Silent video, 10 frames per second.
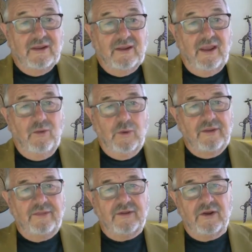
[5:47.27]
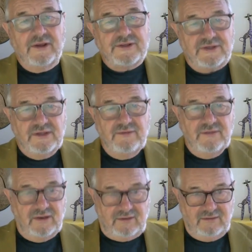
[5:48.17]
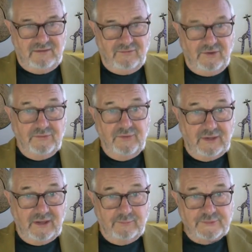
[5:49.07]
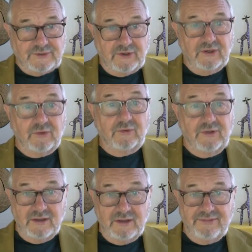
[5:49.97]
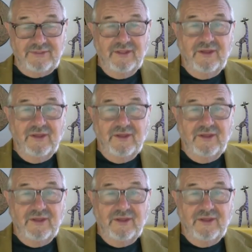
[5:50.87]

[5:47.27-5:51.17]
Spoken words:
And one of the guys in that Rotary Club was a guy called Keith,